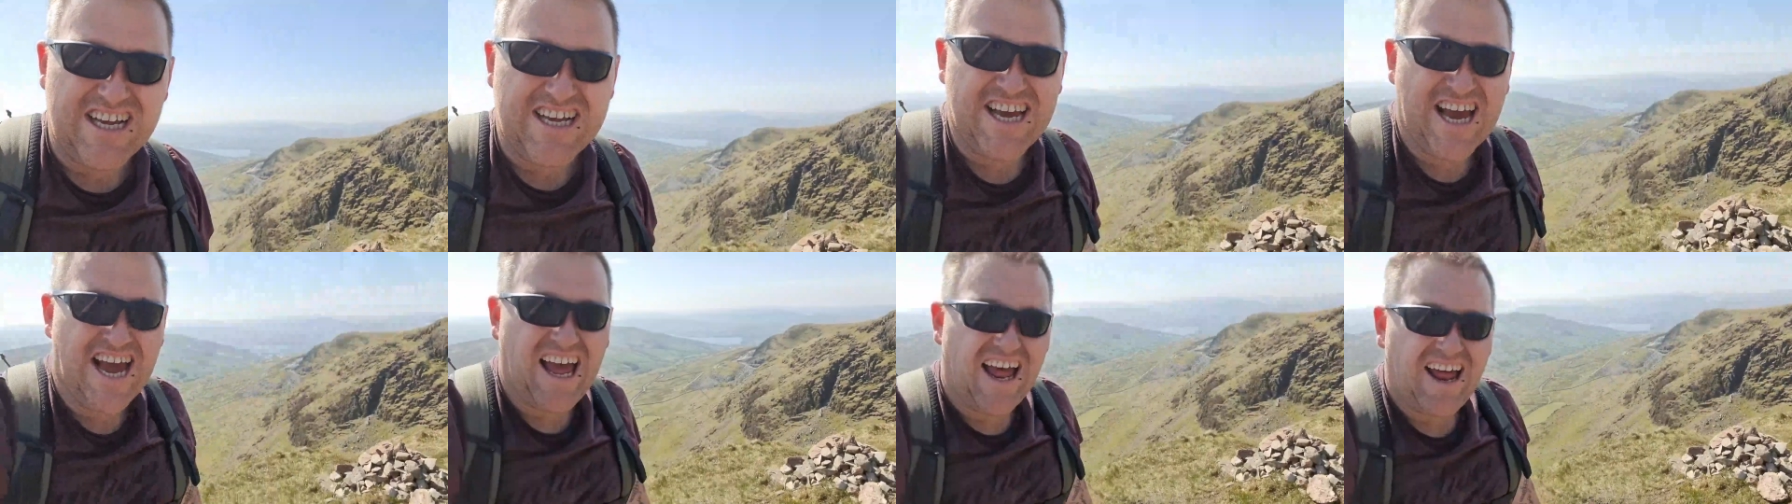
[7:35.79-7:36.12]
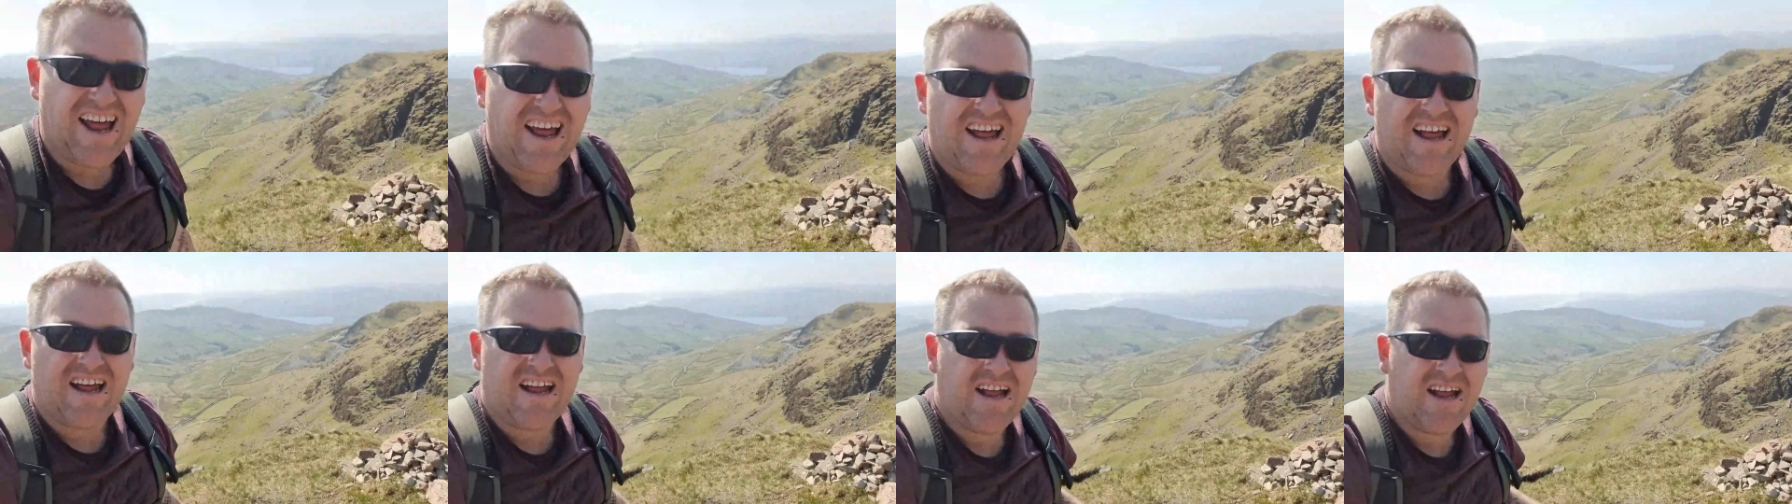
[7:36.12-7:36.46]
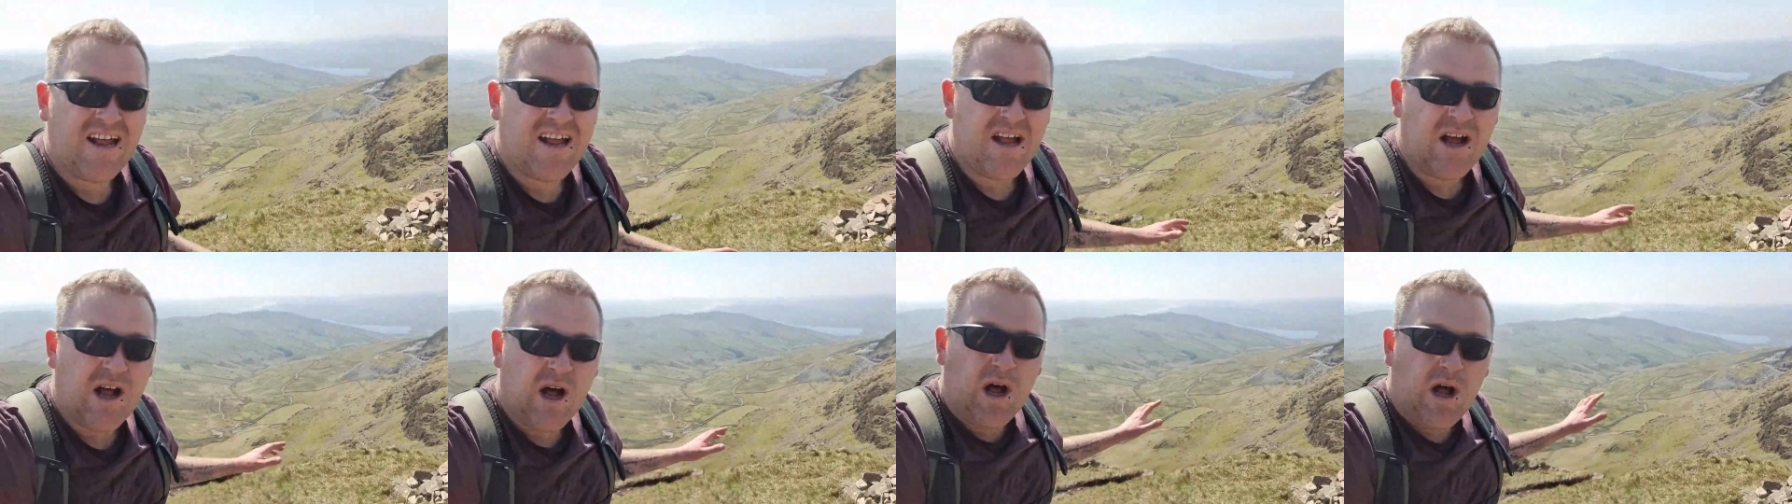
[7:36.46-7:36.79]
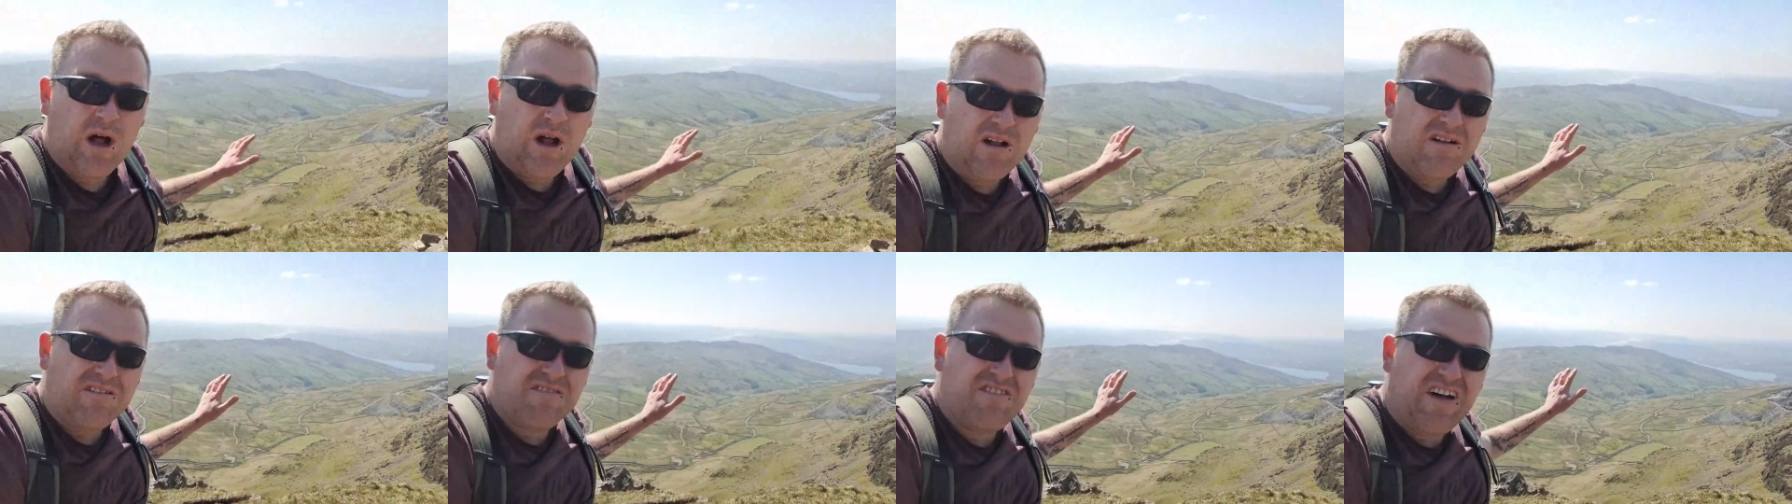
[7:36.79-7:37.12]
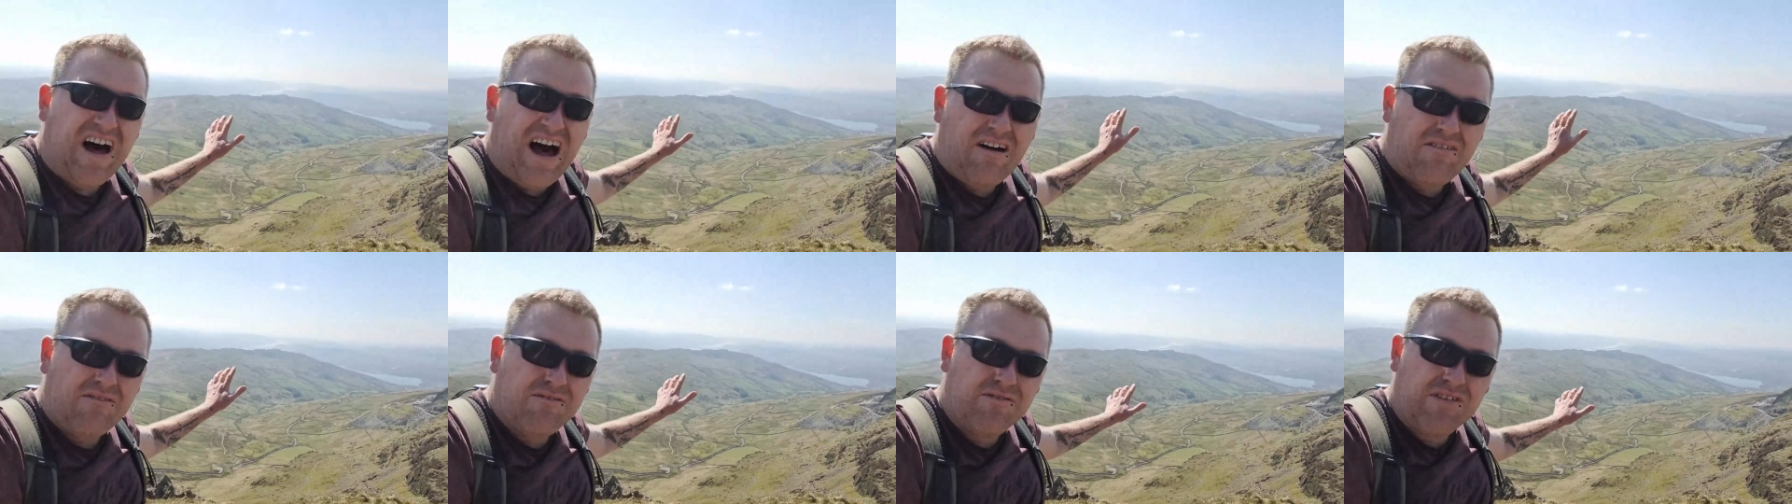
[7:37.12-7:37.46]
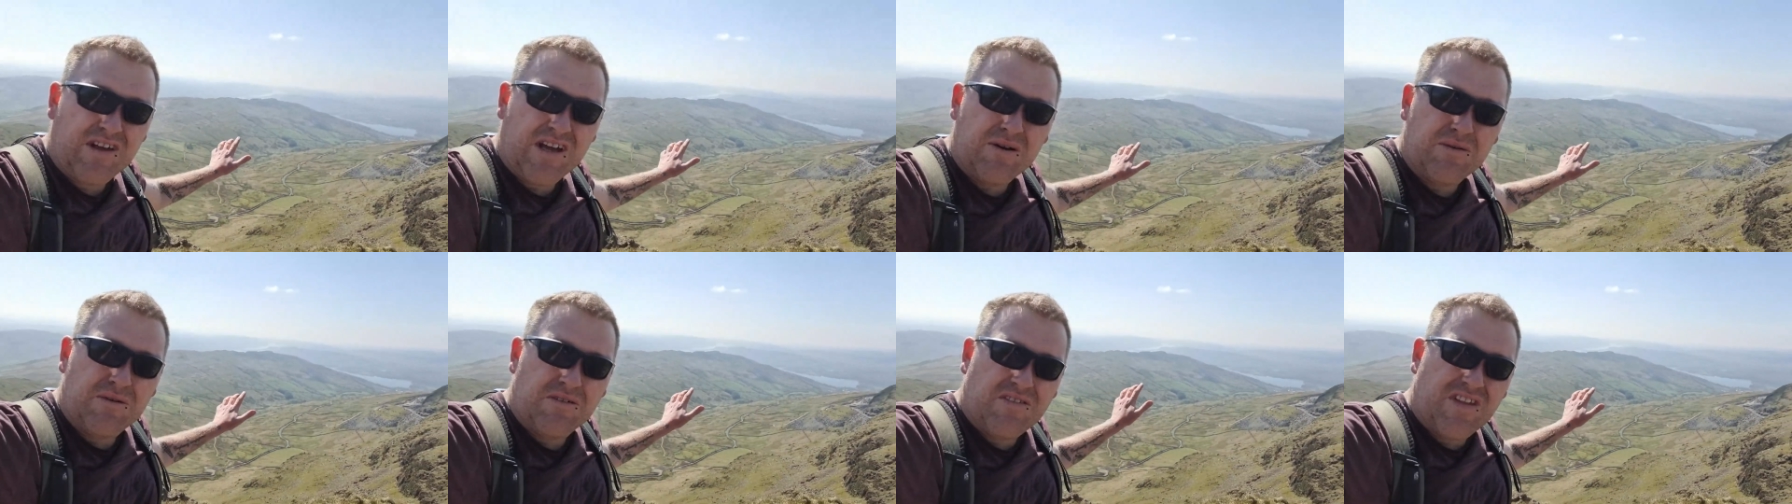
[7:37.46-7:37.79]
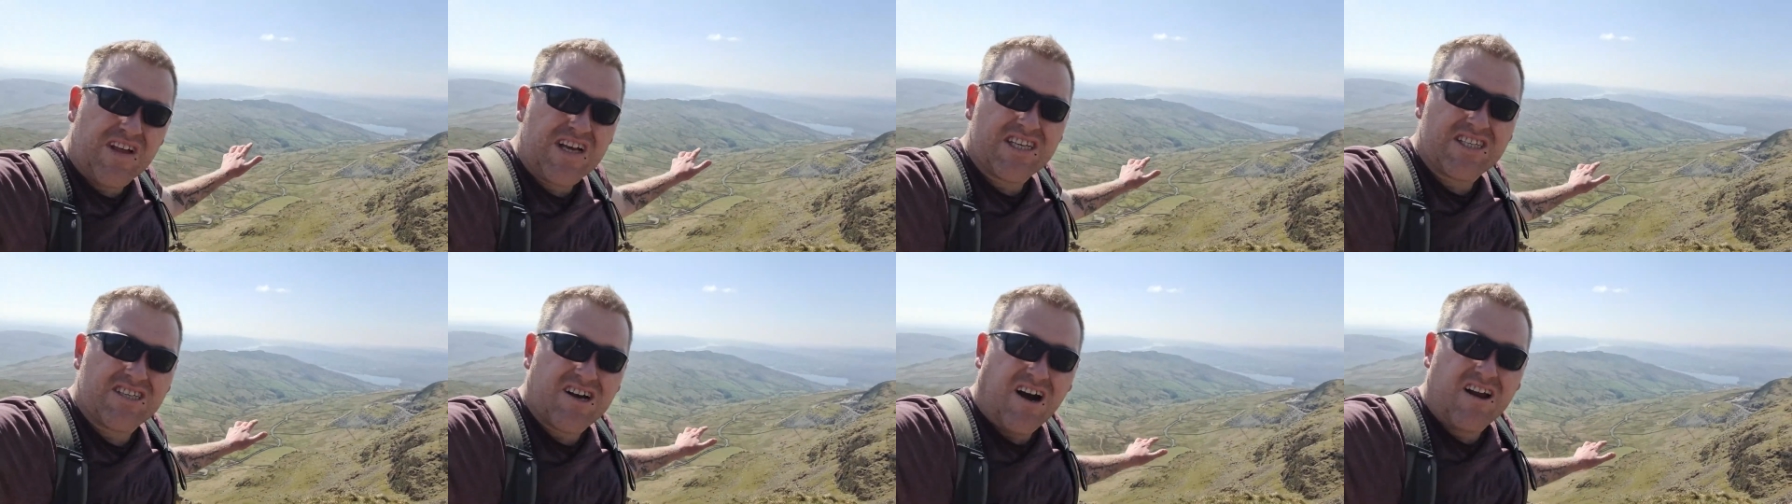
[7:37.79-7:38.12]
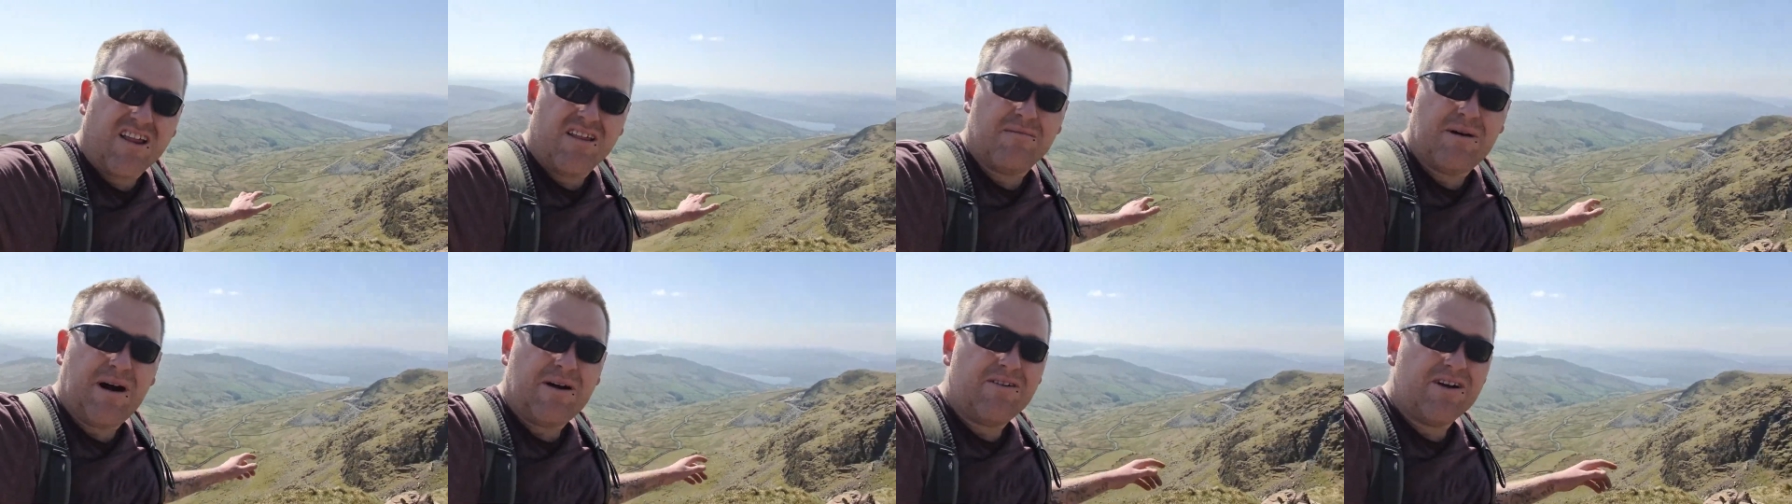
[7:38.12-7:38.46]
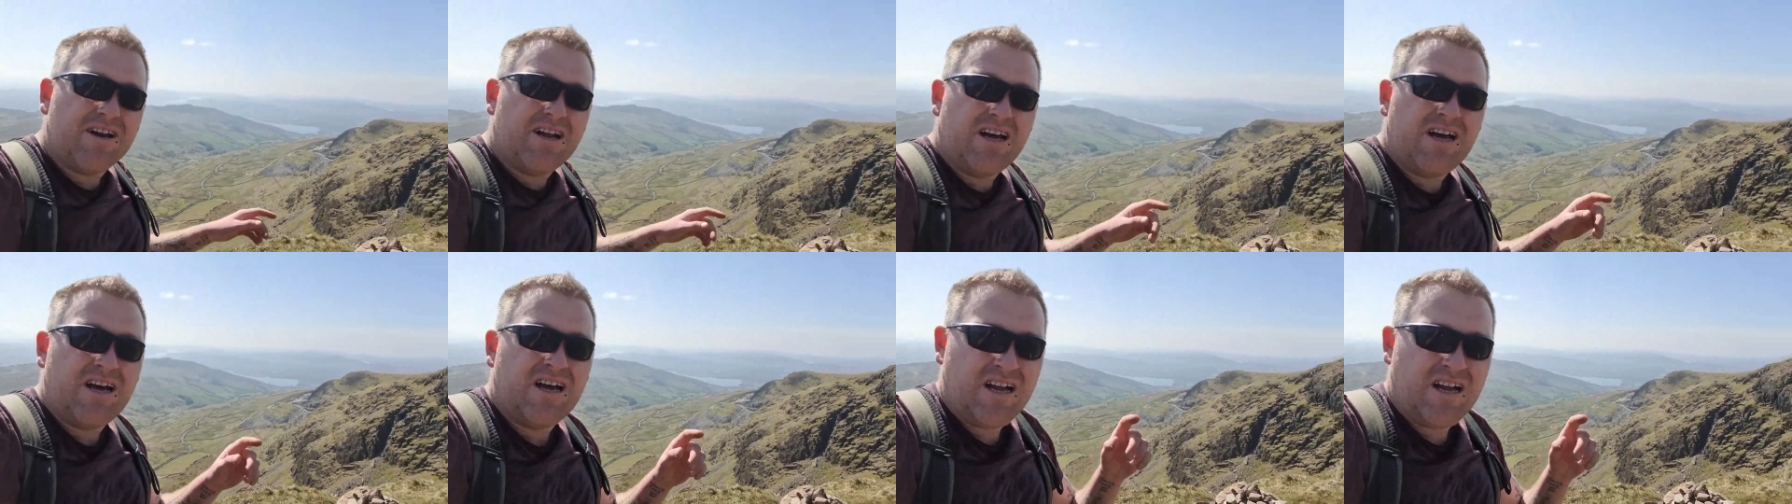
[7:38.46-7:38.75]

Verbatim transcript: get that view of this side of the mountain.